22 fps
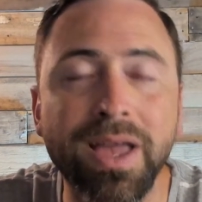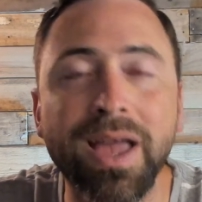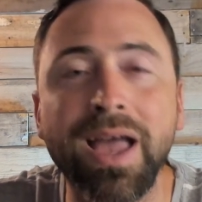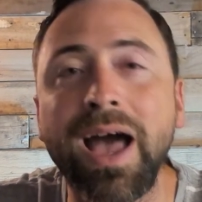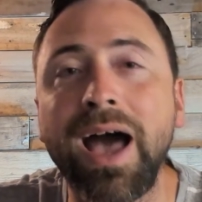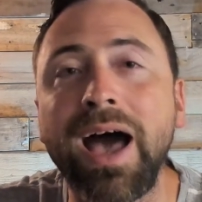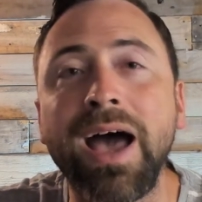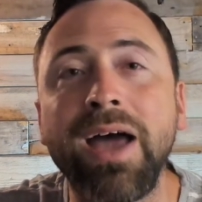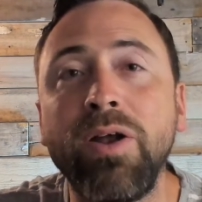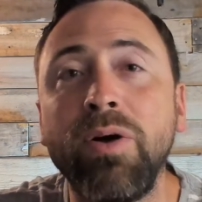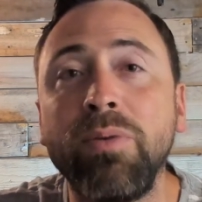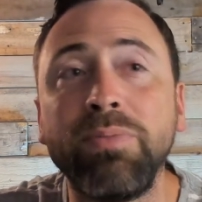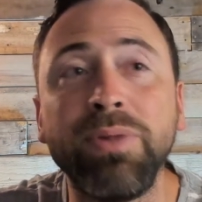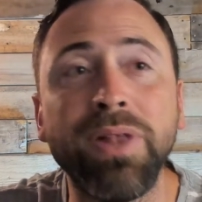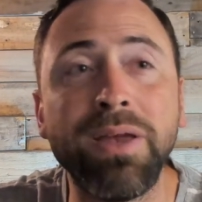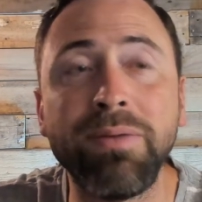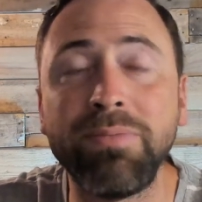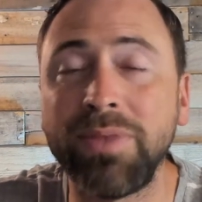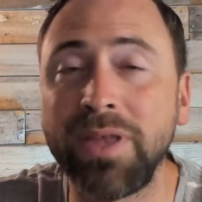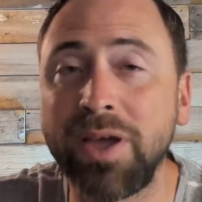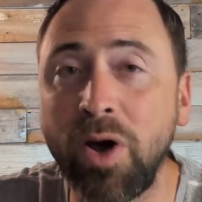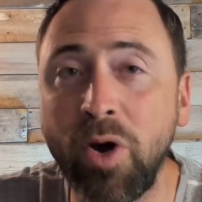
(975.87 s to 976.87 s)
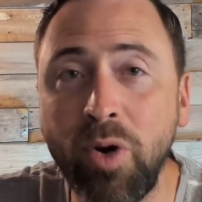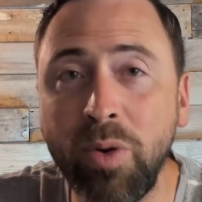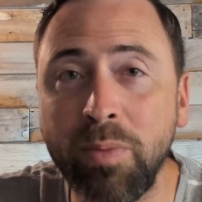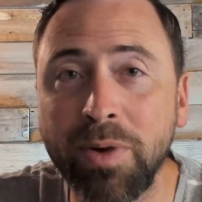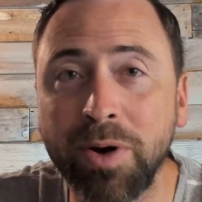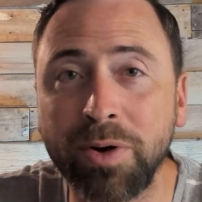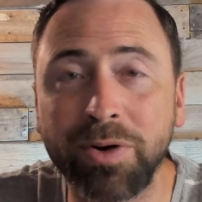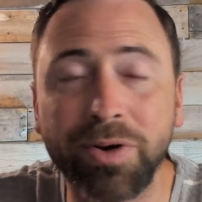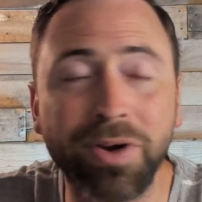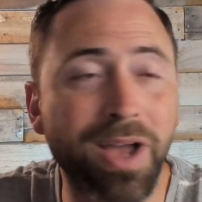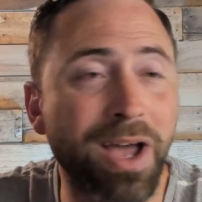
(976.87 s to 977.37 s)
I don't blame the
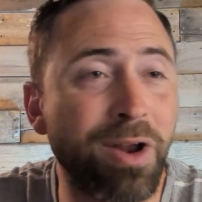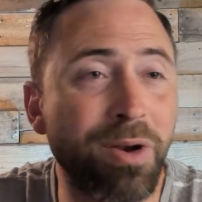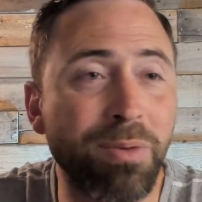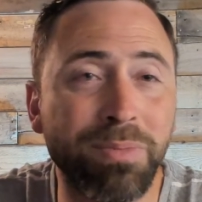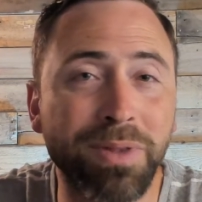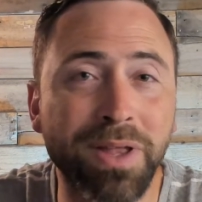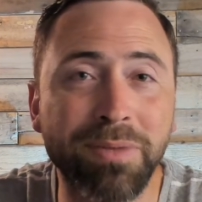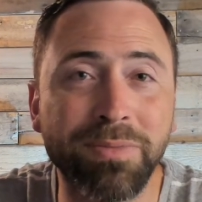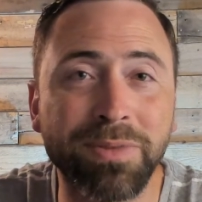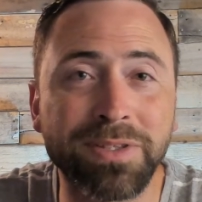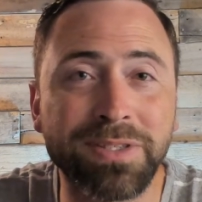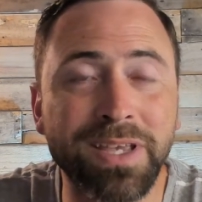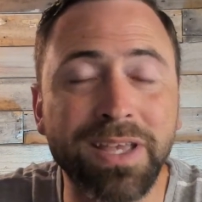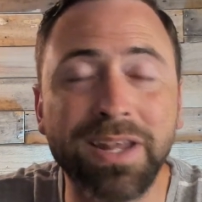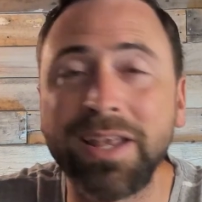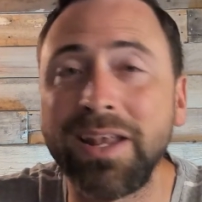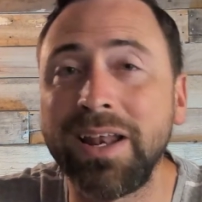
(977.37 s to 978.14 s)
homeowner. I don't blame the tenant.